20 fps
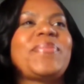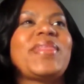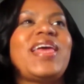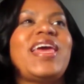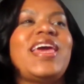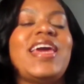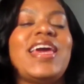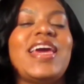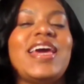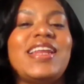
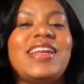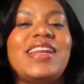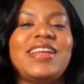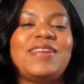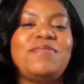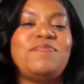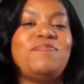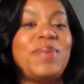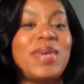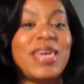And
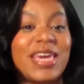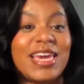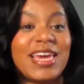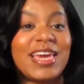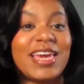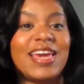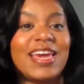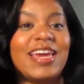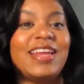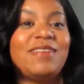
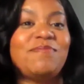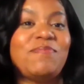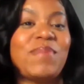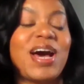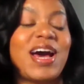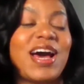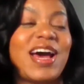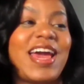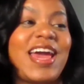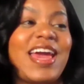me and
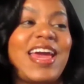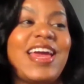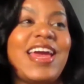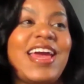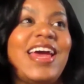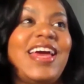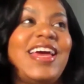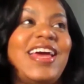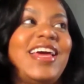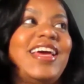my
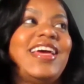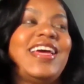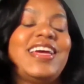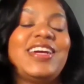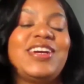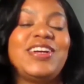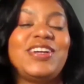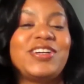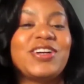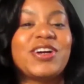
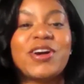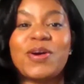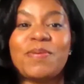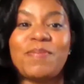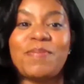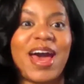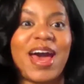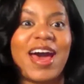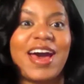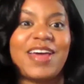girl
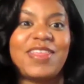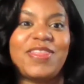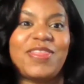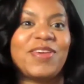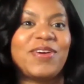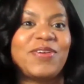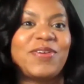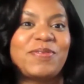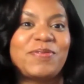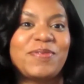math
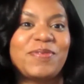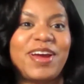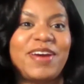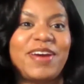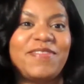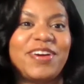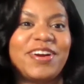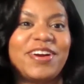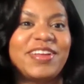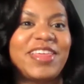or
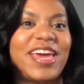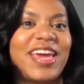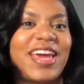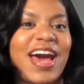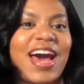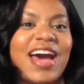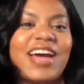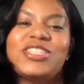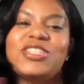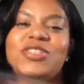whatever, like,
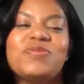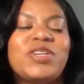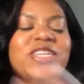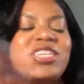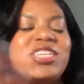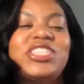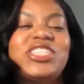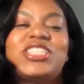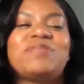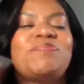I just want to
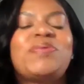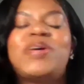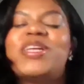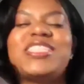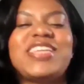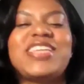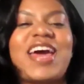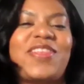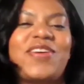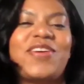just put it
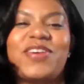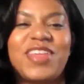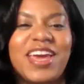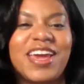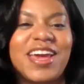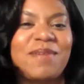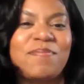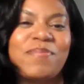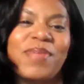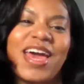together. Like,
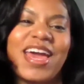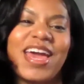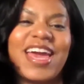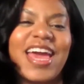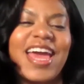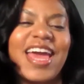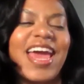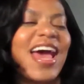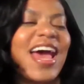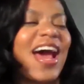I'm like,
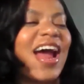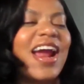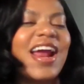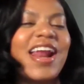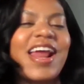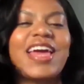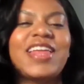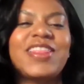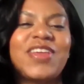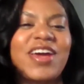all right,
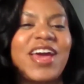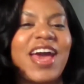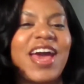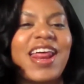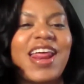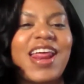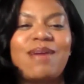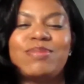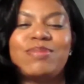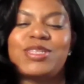I can look at
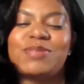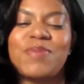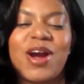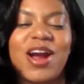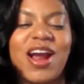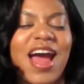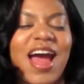it. I'm smart.